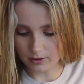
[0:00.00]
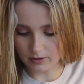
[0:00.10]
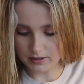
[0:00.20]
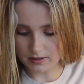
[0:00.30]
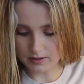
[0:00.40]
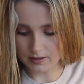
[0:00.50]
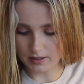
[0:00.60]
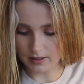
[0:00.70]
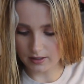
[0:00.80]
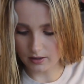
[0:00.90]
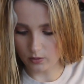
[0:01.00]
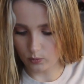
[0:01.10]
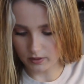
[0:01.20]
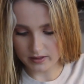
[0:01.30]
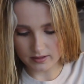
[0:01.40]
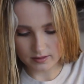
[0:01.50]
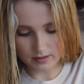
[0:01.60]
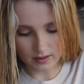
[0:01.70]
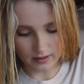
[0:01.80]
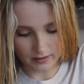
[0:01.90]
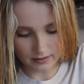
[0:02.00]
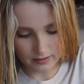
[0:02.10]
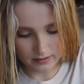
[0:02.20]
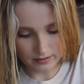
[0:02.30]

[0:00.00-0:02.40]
we're going to see what's inside.